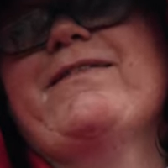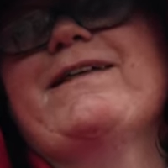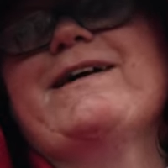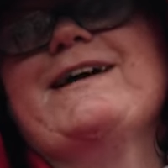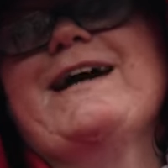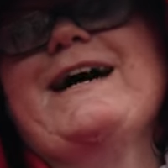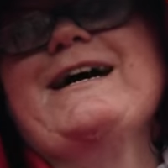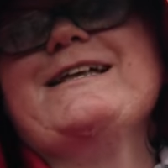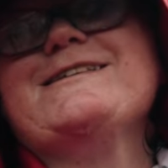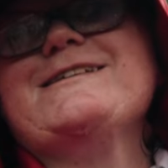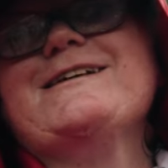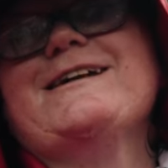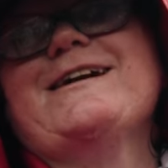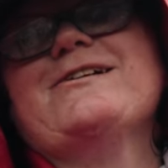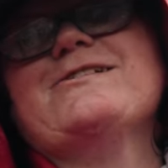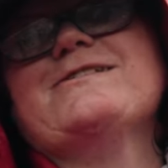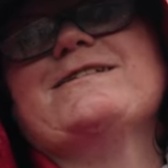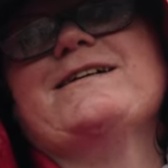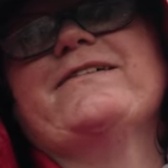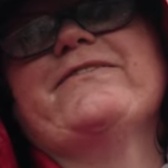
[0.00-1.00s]
the guts in
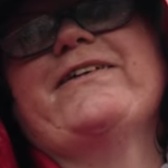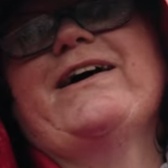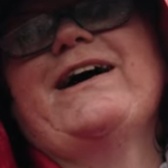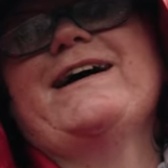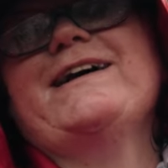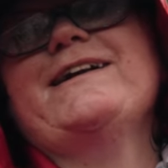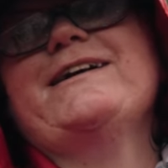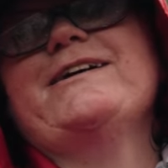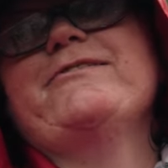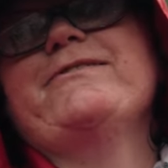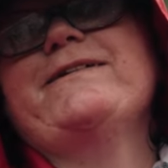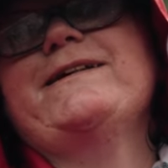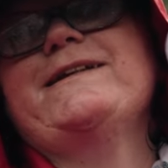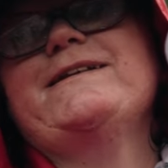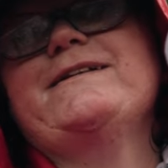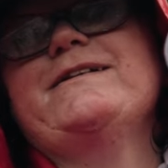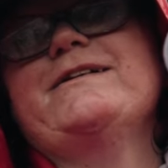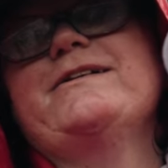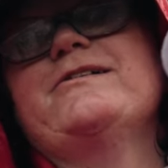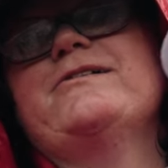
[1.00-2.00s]
ourselves either, we
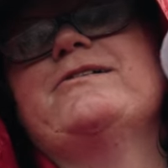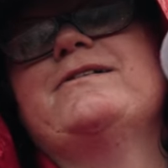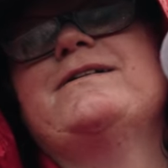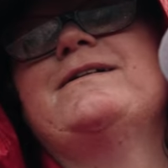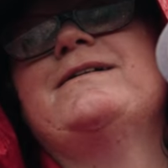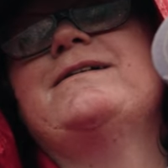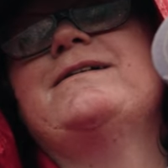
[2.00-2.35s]
do.